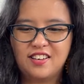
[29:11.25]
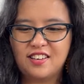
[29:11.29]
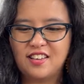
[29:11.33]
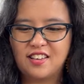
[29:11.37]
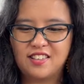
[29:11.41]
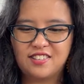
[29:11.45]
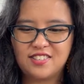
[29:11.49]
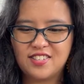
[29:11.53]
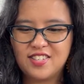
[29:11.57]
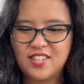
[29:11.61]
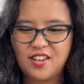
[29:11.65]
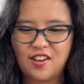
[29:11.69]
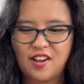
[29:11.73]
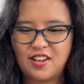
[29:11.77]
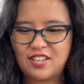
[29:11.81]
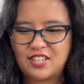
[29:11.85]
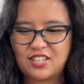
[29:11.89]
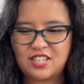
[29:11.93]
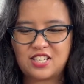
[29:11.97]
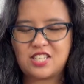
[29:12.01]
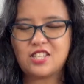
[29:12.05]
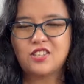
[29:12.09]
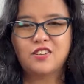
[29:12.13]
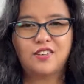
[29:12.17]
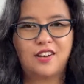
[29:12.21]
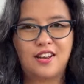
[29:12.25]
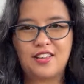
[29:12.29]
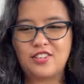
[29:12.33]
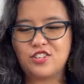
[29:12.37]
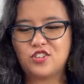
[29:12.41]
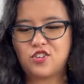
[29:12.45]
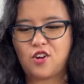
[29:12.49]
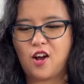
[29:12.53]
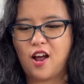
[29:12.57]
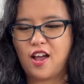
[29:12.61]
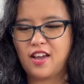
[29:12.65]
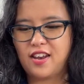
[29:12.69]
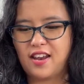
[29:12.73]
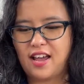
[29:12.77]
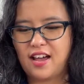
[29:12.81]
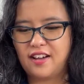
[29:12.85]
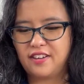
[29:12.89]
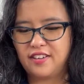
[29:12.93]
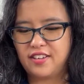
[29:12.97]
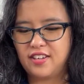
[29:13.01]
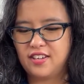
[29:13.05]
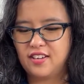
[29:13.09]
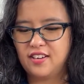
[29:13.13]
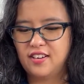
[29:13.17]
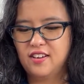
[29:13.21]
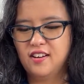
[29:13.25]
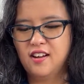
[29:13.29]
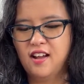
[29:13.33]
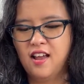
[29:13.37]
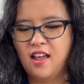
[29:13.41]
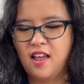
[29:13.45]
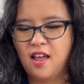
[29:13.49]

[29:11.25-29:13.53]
And so I just thought I'd try it out here.